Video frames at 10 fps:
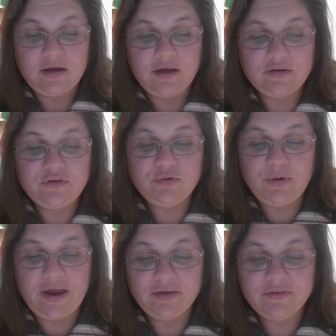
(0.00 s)
And
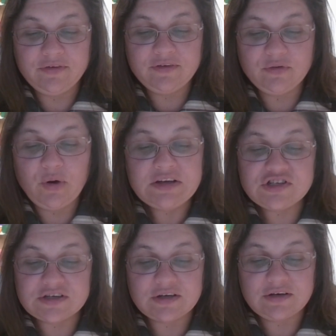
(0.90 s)
to answer this
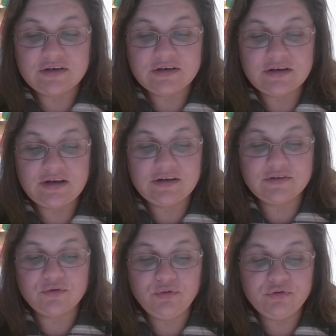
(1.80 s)
question, it
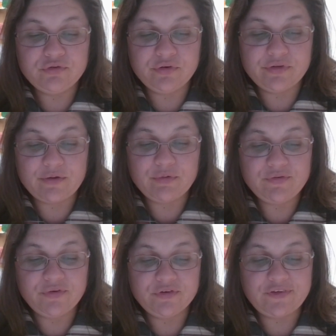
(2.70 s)
is crucial that we
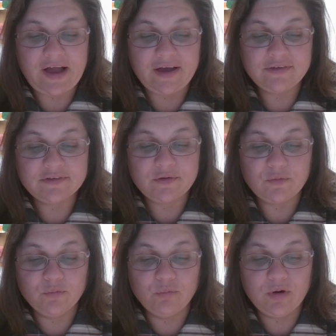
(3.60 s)
first ask,
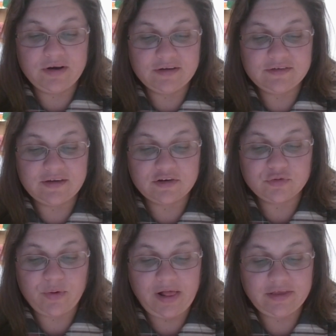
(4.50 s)
what is
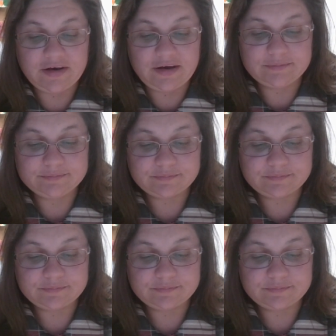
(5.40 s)
sexuality?